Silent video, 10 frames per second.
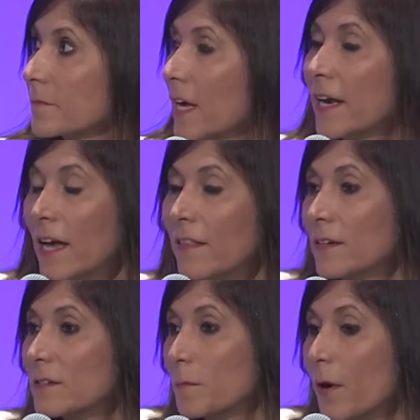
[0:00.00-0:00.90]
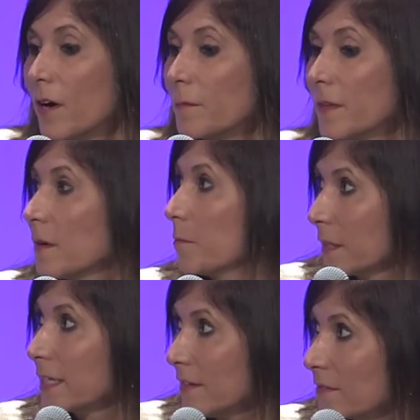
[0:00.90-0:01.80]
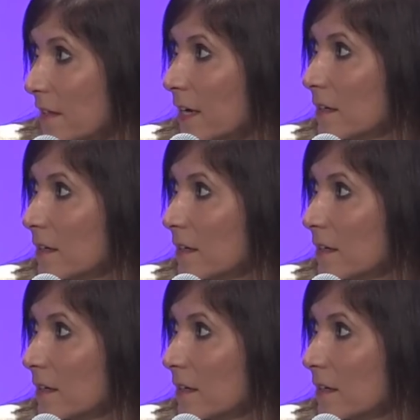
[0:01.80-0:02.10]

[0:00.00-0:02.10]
And, I, and there's a part of me that believes that.